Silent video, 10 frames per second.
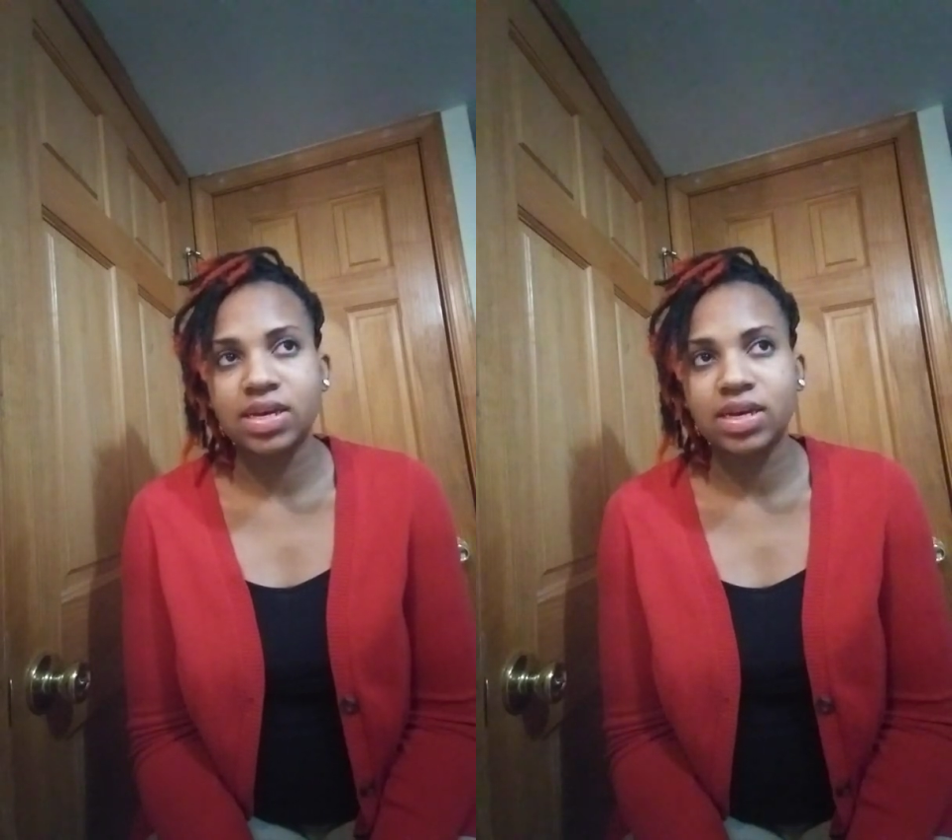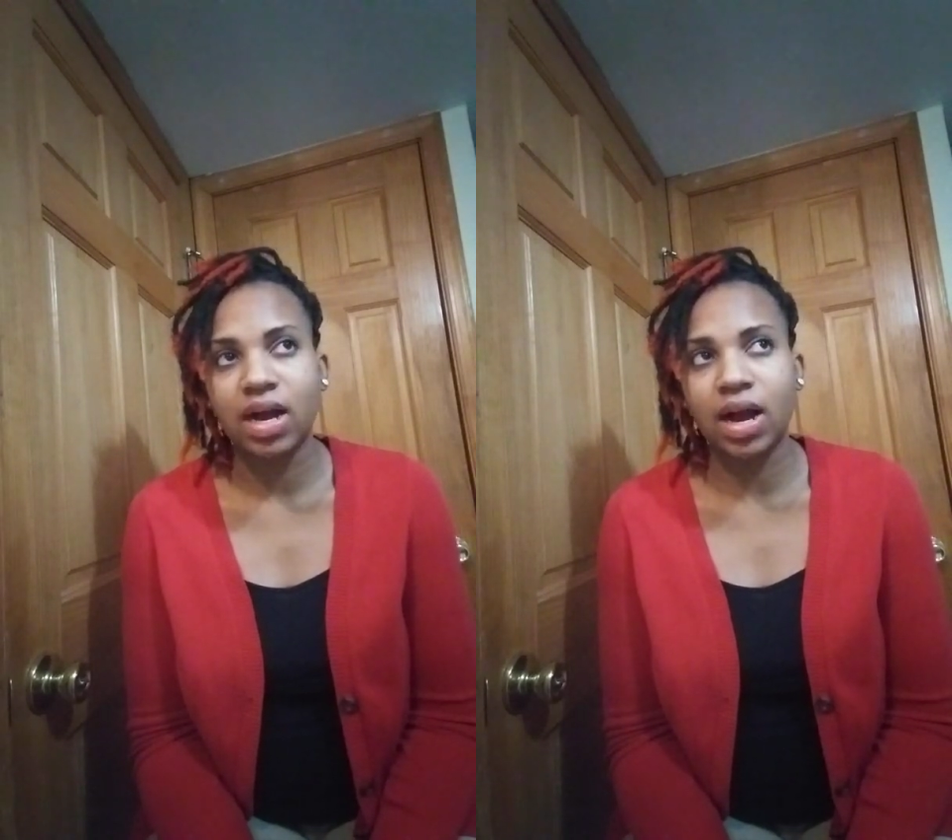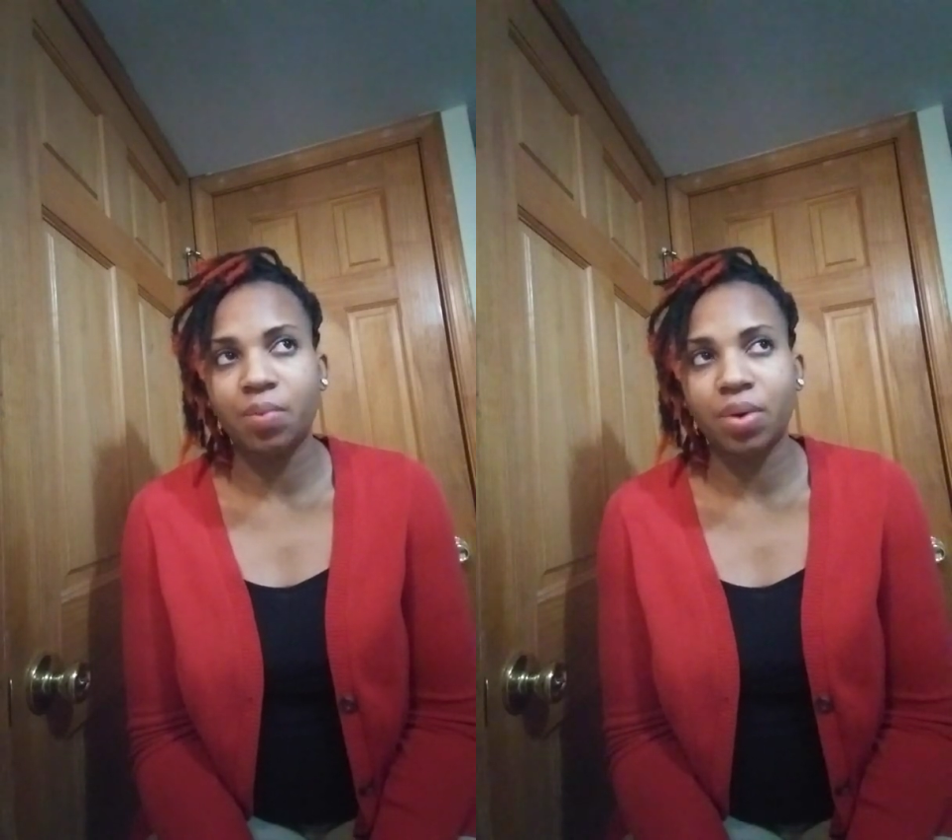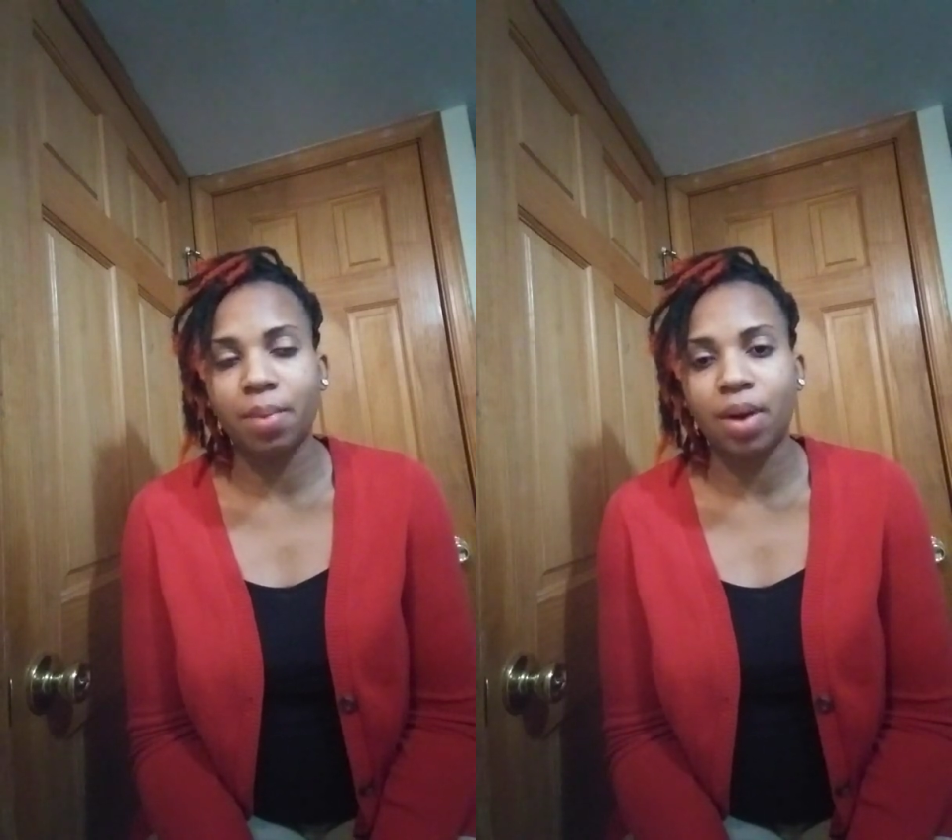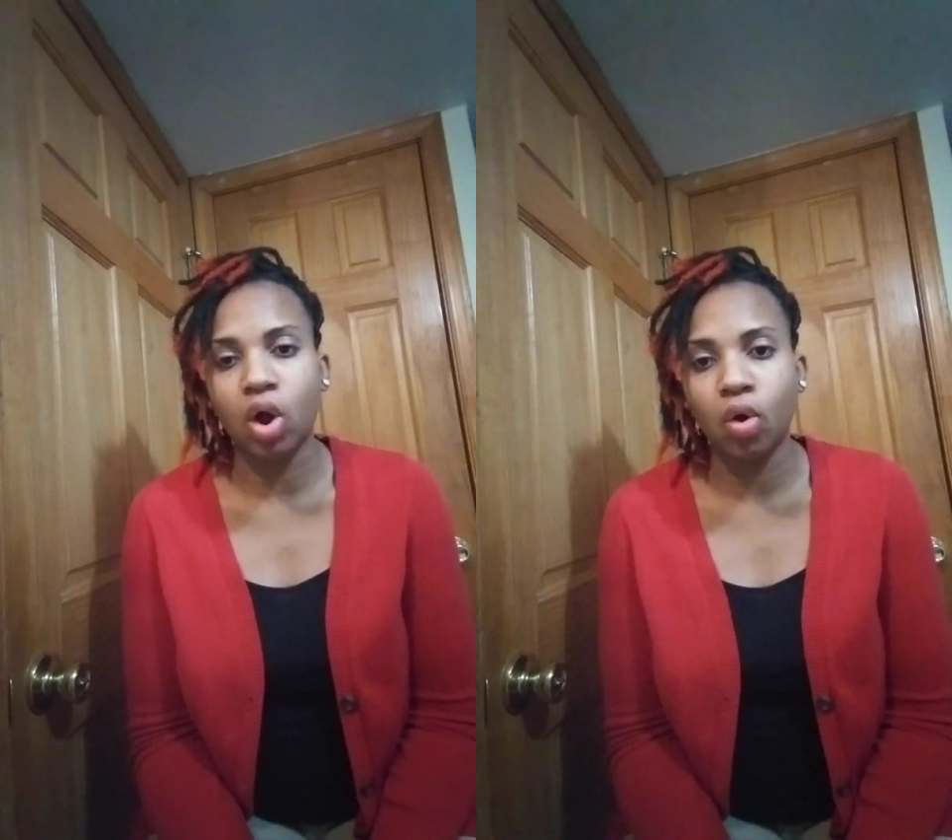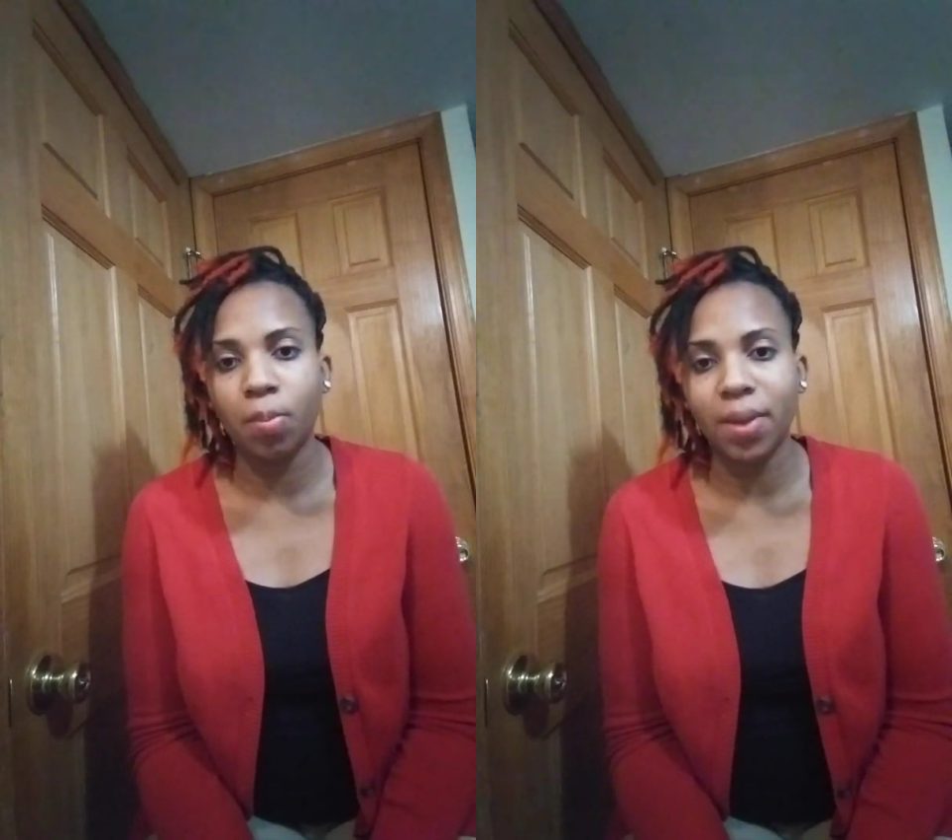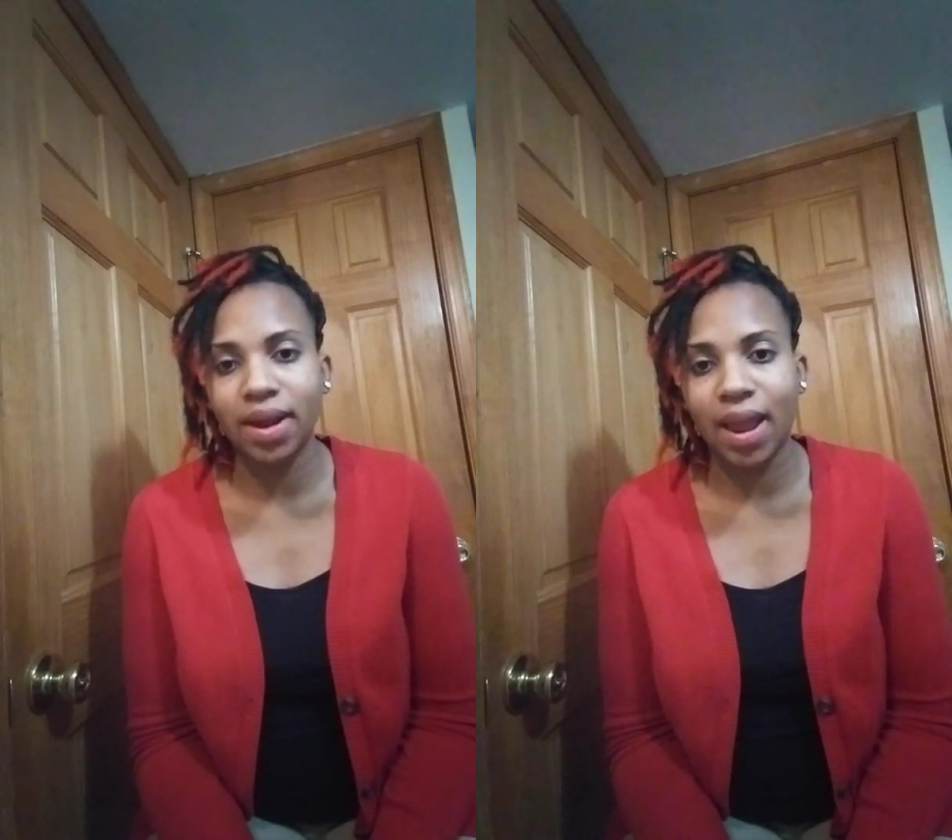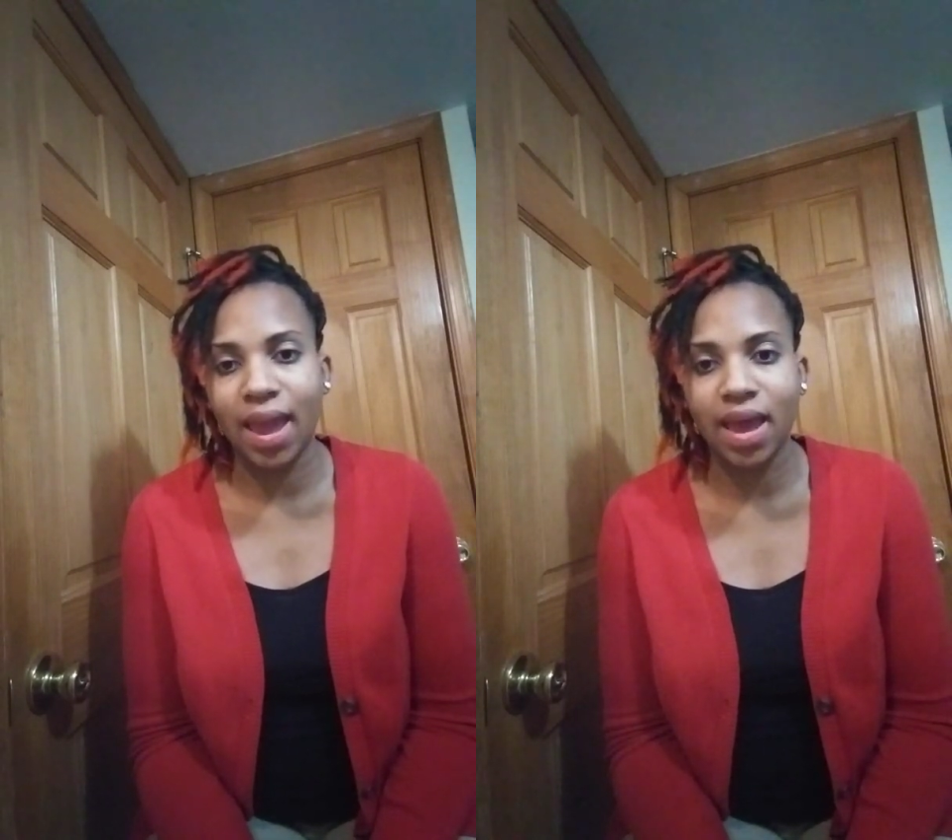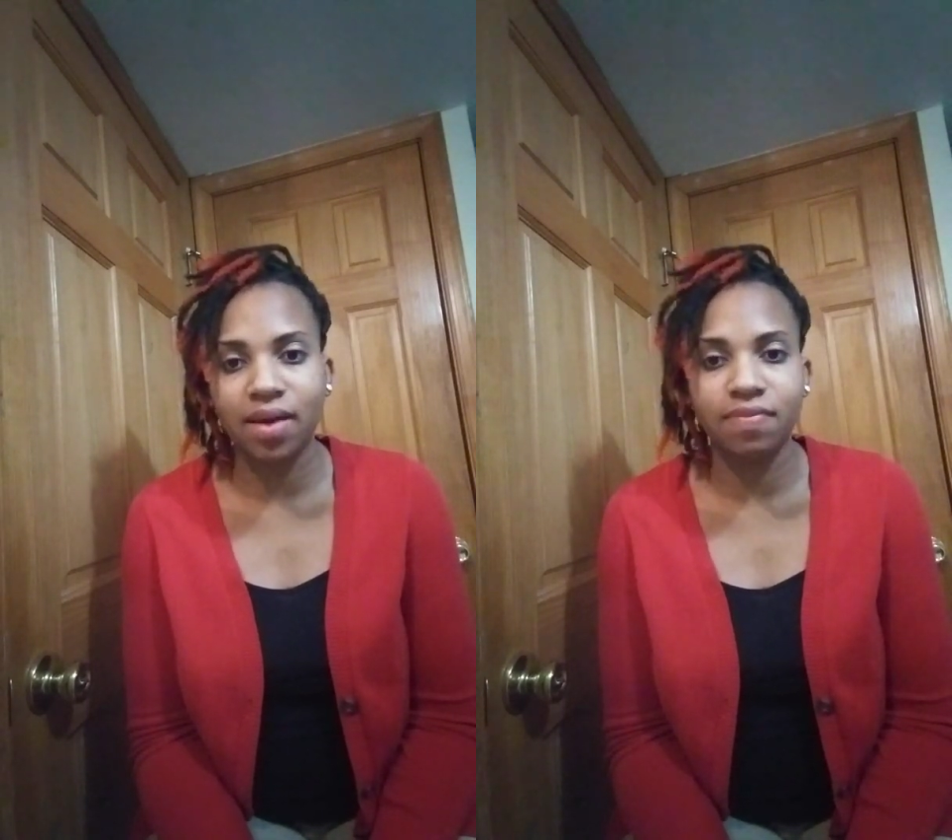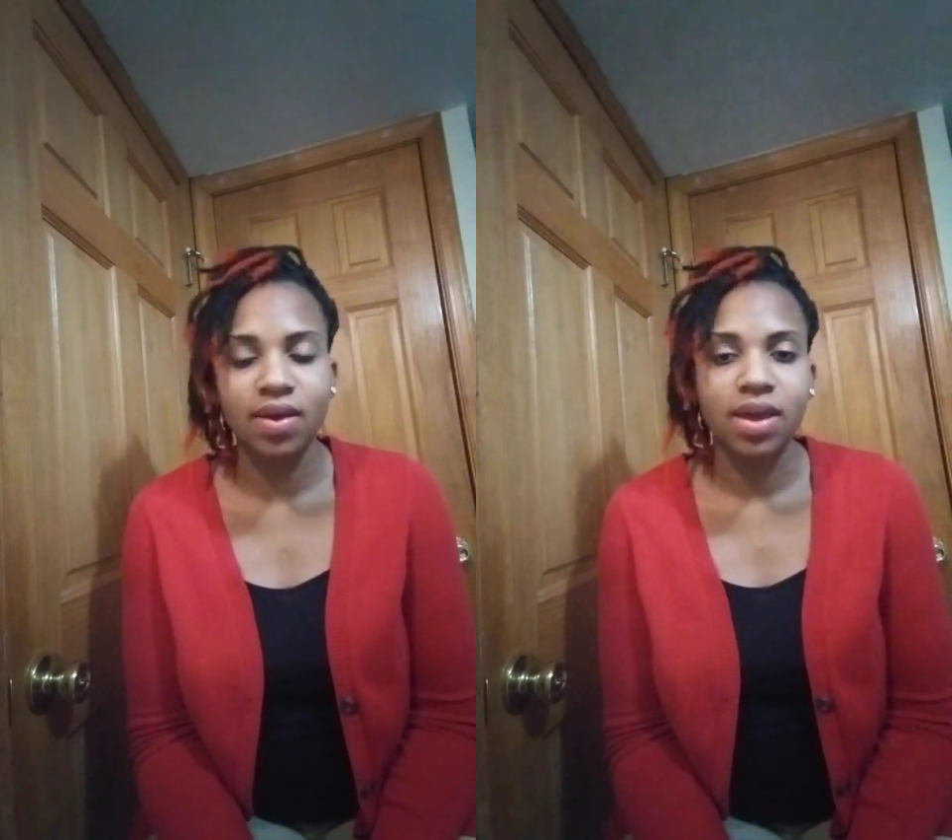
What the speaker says: when I'm home and I have